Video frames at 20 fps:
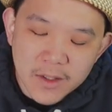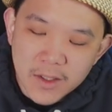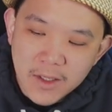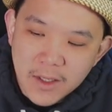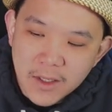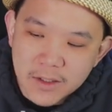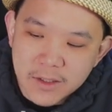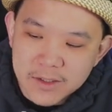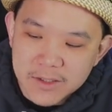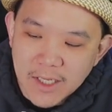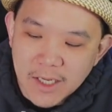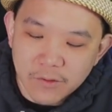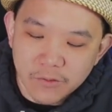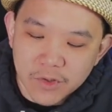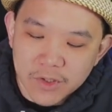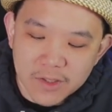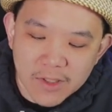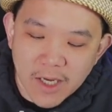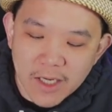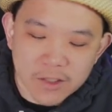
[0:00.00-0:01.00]
because I
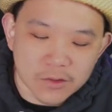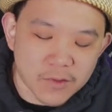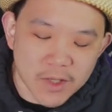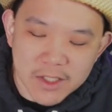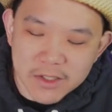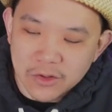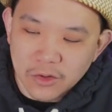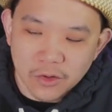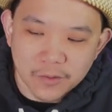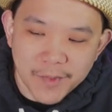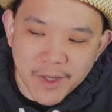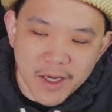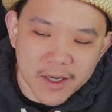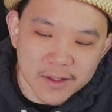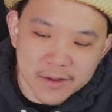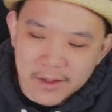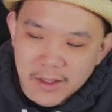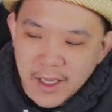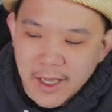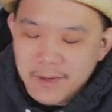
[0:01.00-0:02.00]
wouldn't otherwise go buy
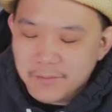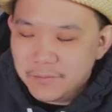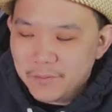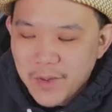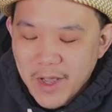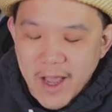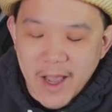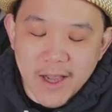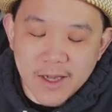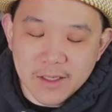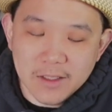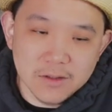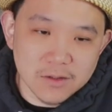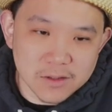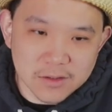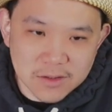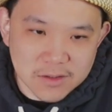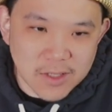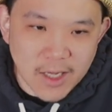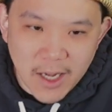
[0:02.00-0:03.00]
that pack.
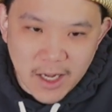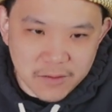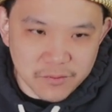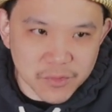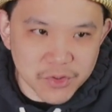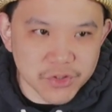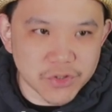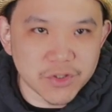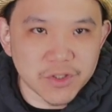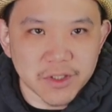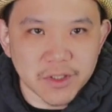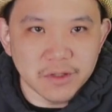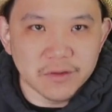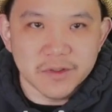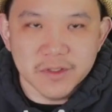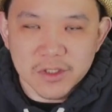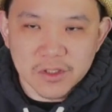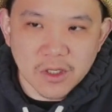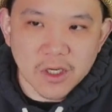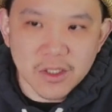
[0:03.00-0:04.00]
So I have a majority of
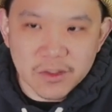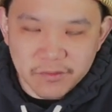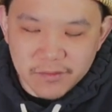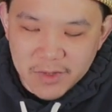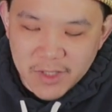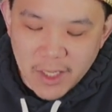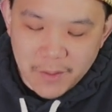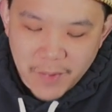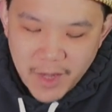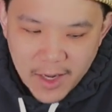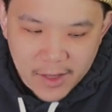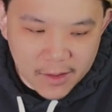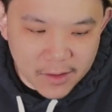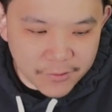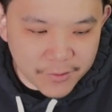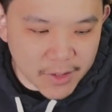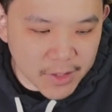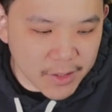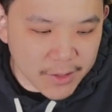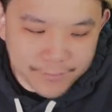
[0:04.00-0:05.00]
the cigars in that pack
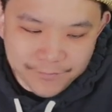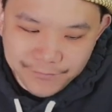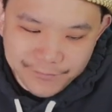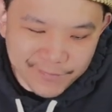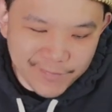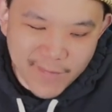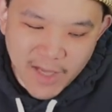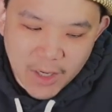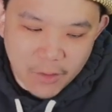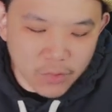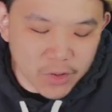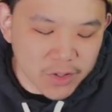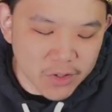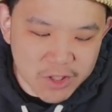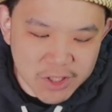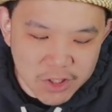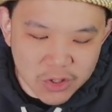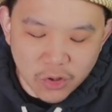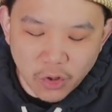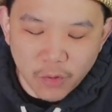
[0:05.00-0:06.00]
already. I wouldn't
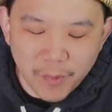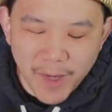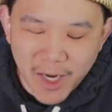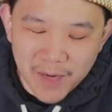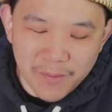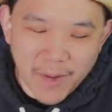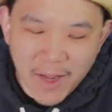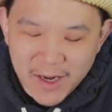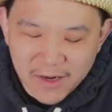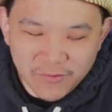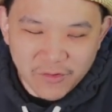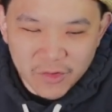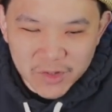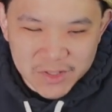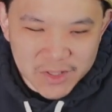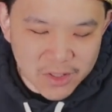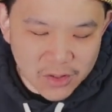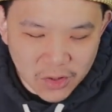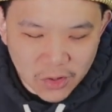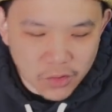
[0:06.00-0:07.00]
just go buy a pack for a
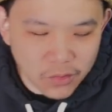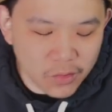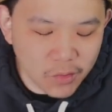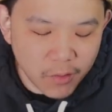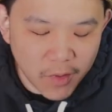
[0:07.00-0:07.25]
single or